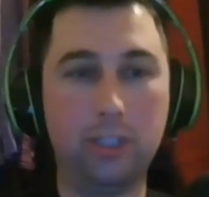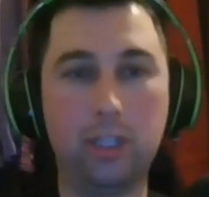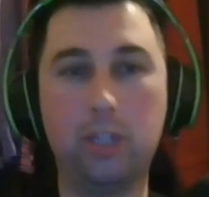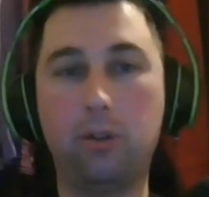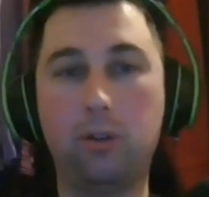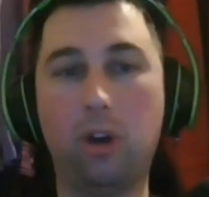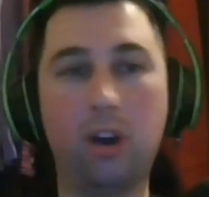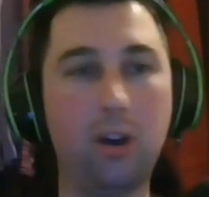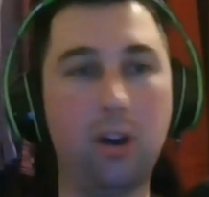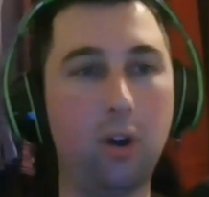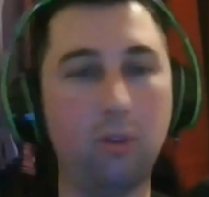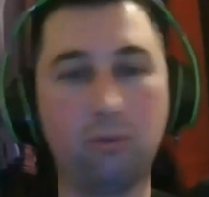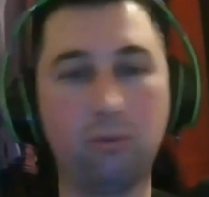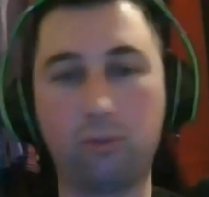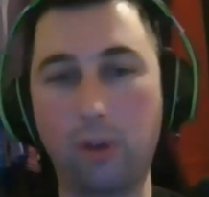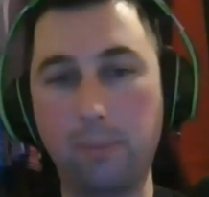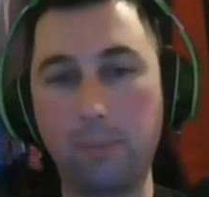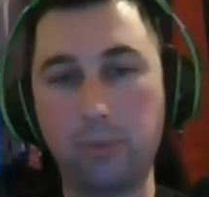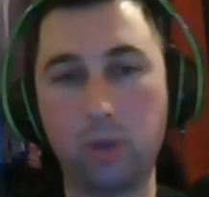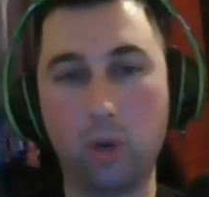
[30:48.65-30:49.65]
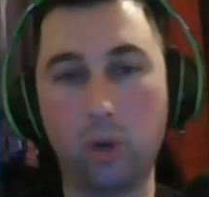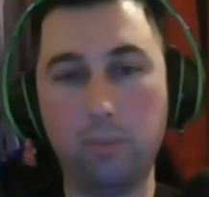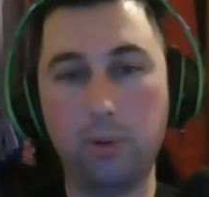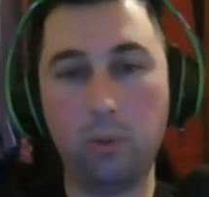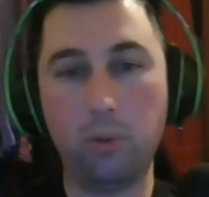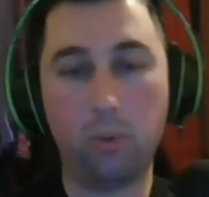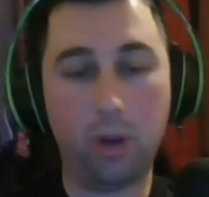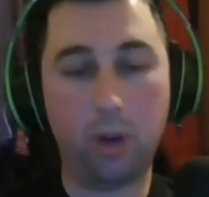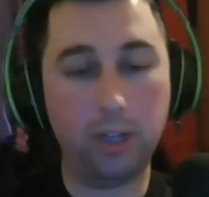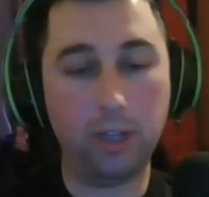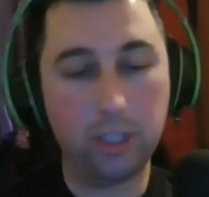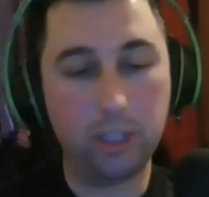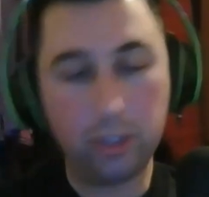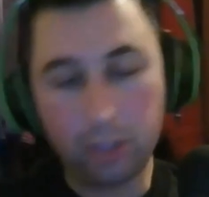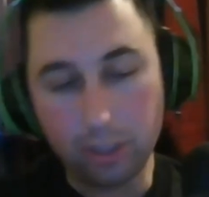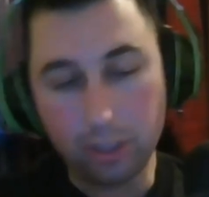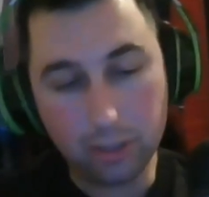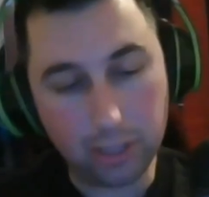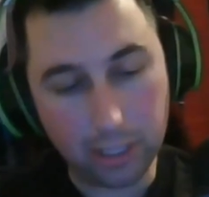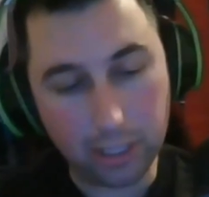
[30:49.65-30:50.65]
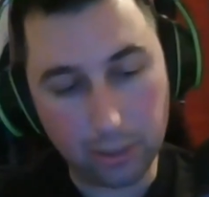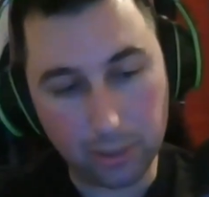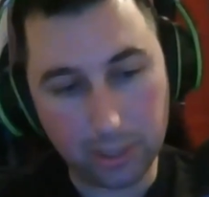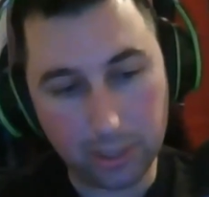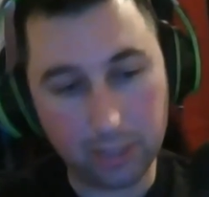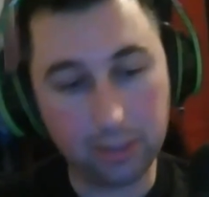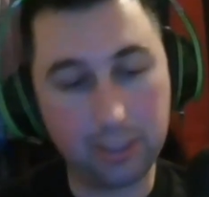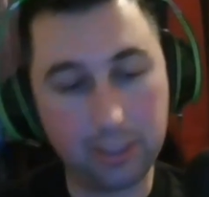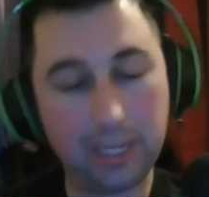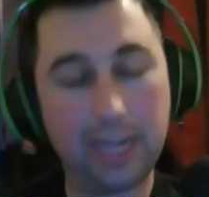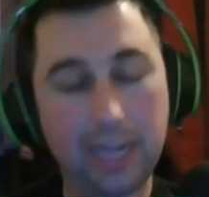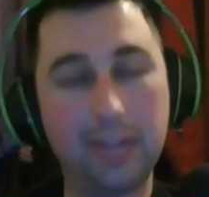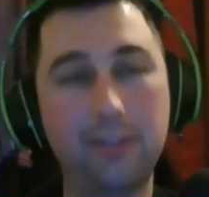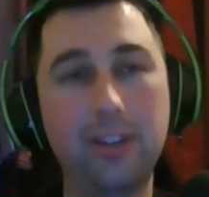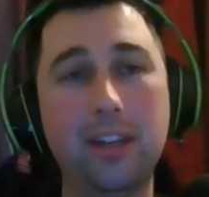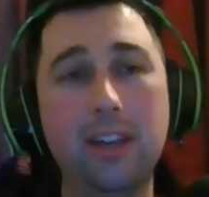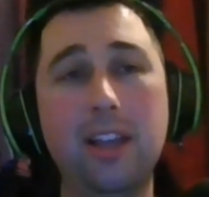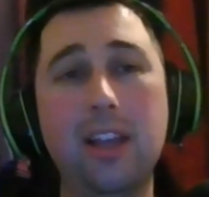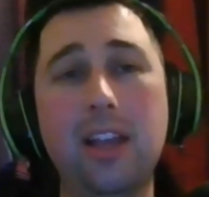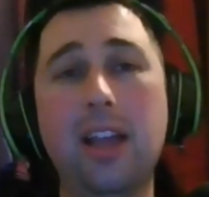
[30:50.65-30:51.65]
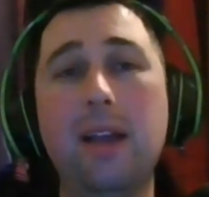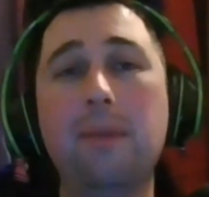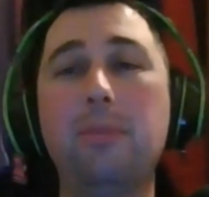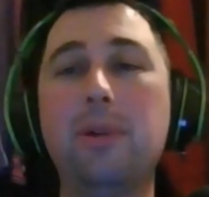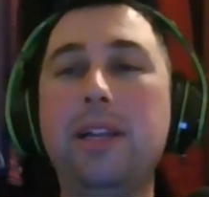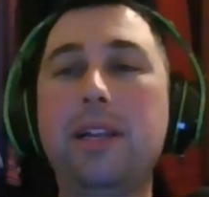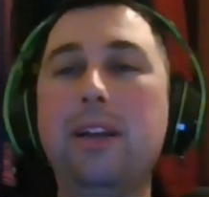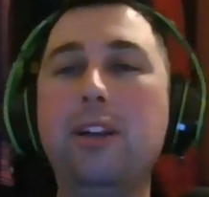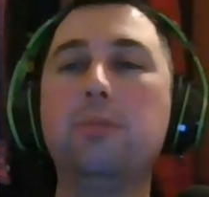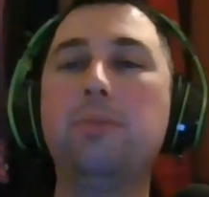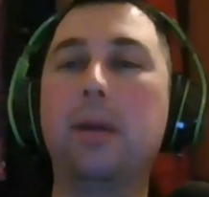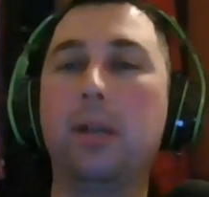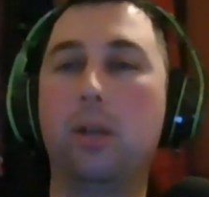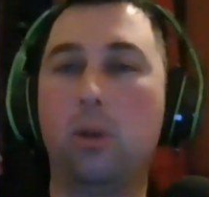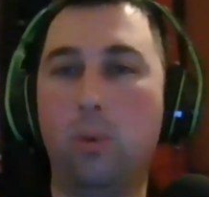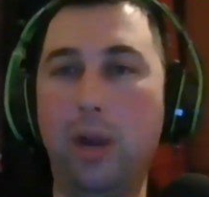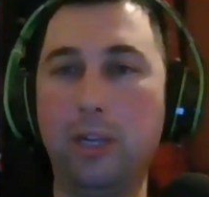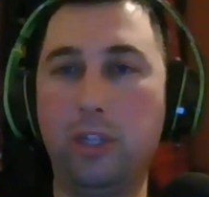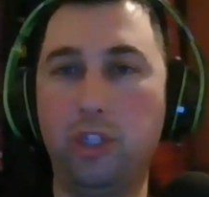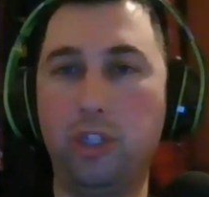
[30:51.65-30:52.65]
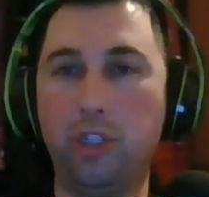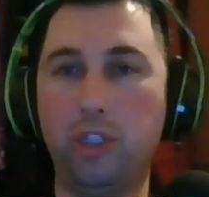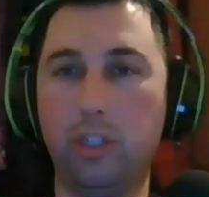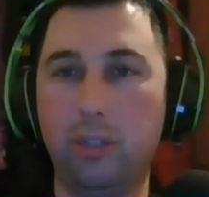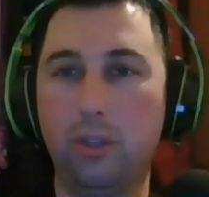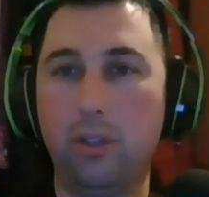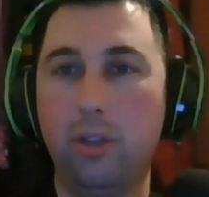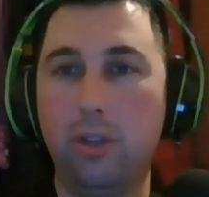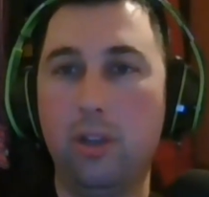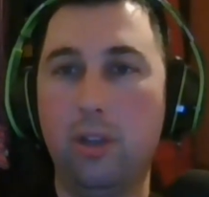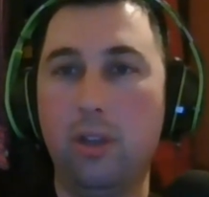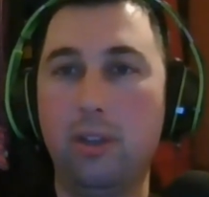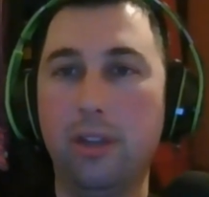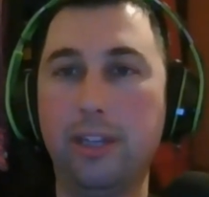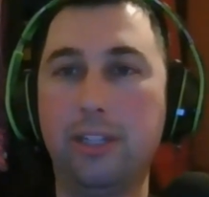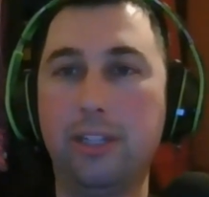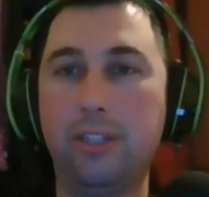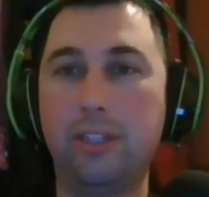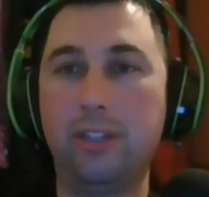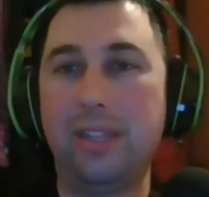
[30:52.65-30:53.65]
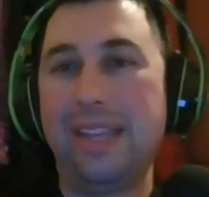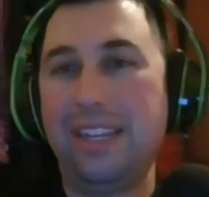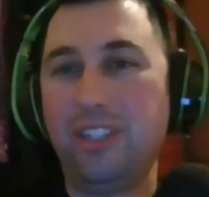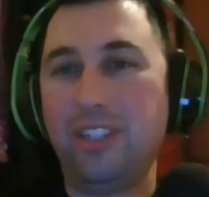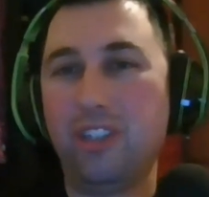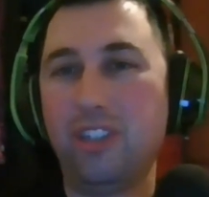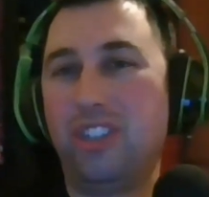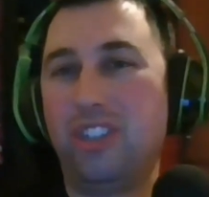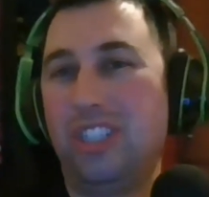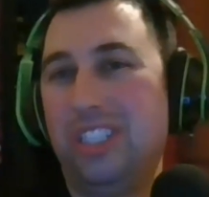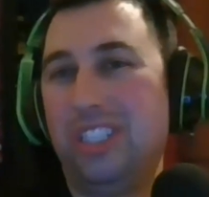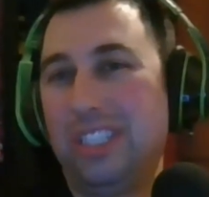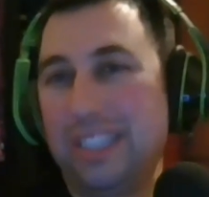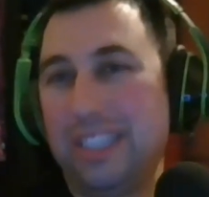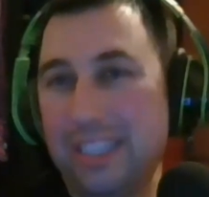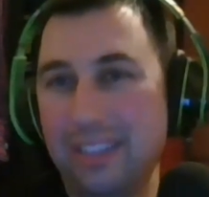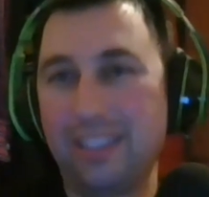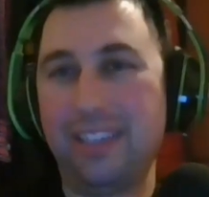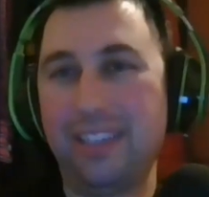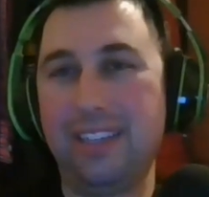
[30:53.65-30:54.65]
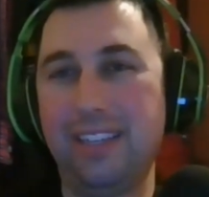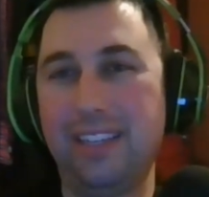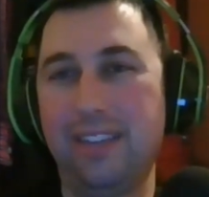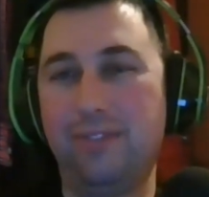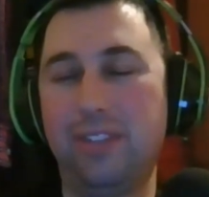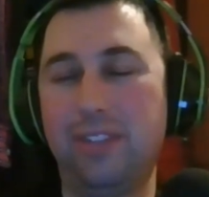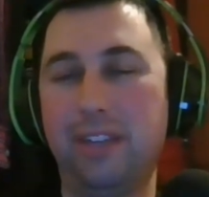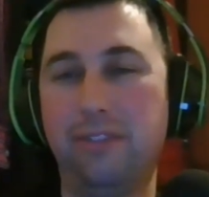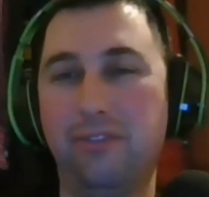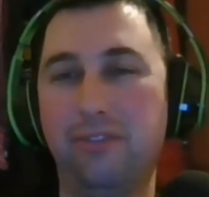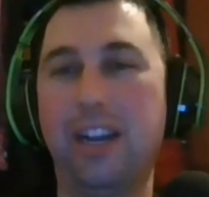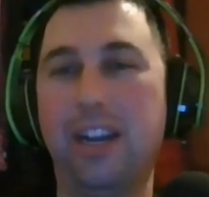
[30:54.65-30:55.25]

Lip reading: and it's like all ripped open one so you can see who's inside of it. But here's my question: like, do they just steal it if they